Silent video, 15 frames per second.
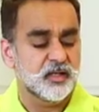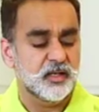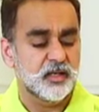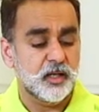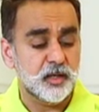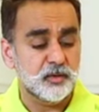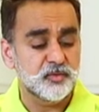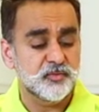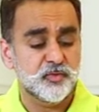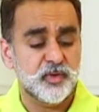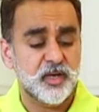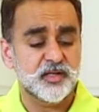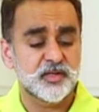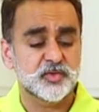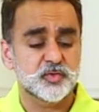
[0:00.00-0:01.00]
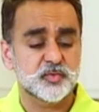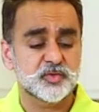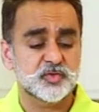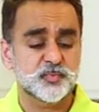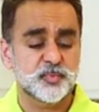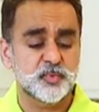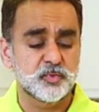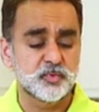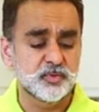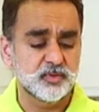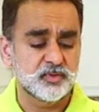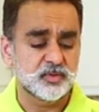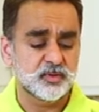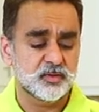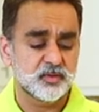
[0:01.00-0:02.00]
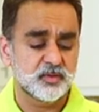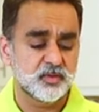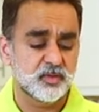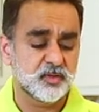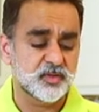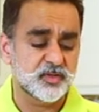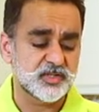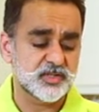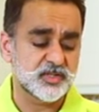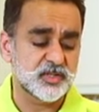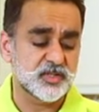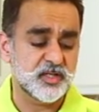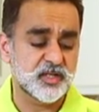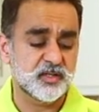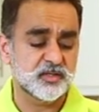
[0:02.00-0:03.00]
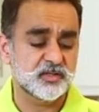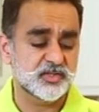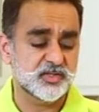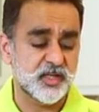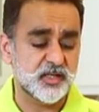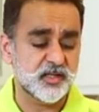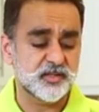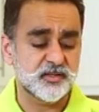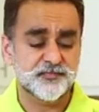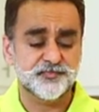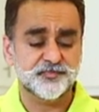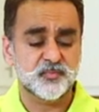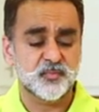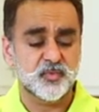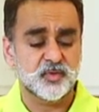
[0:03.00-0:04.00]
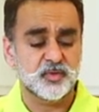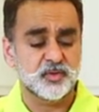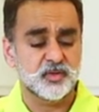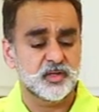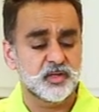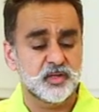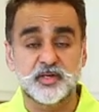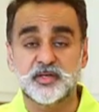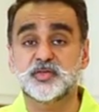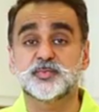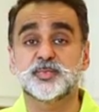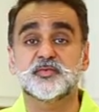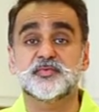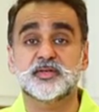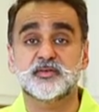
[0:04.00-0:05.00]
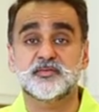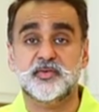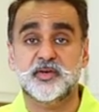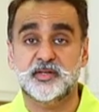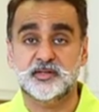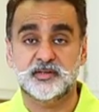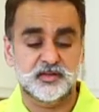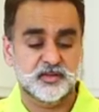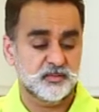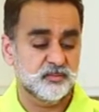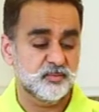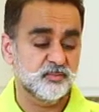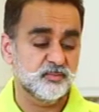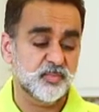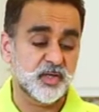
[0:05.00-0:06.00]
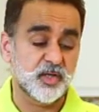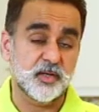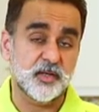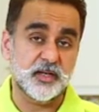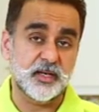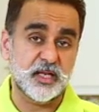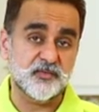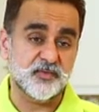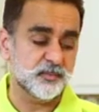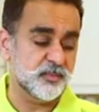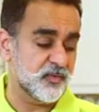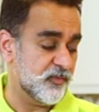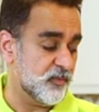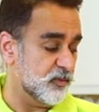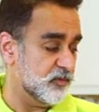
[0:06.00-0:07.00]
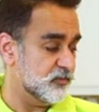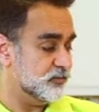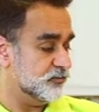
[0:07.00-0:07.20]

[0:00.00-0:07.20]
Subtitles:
Now if you add into a spoon or a stirring stick, it's perfectly fine, but never before.